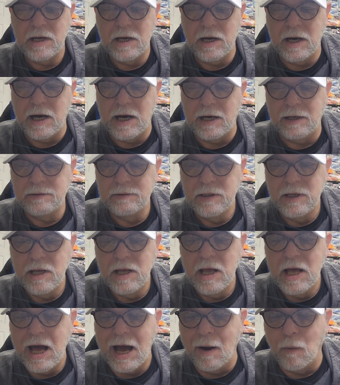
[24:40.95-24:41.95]

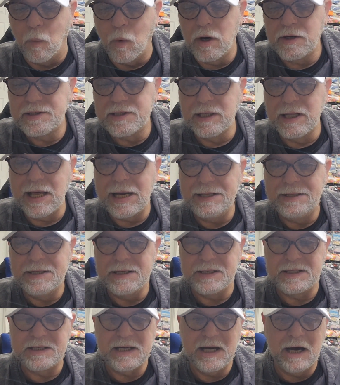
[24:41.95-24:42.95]
I want to light
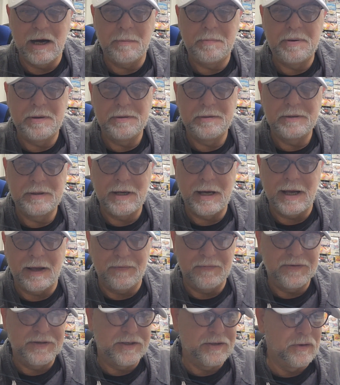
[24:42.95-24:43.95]
this up.
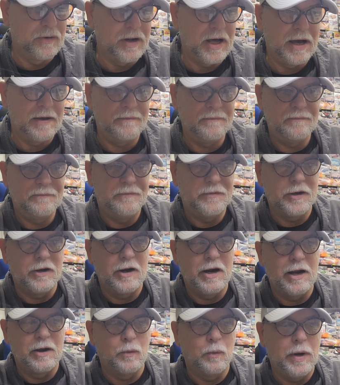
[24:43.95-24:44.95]
I've still not
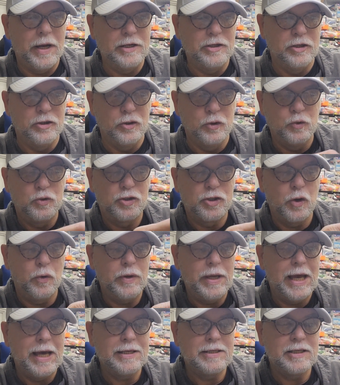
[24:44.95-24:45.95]
figured out a way to do so
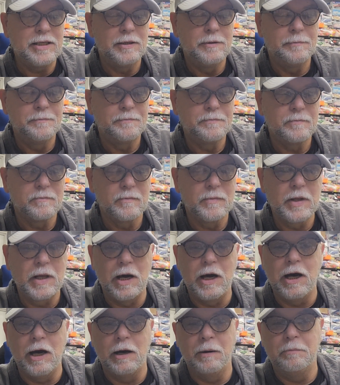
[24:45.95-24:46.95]
yet,
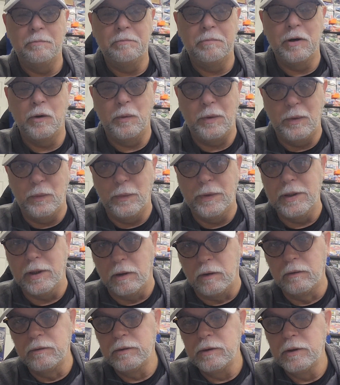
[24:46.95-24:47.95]
but we will.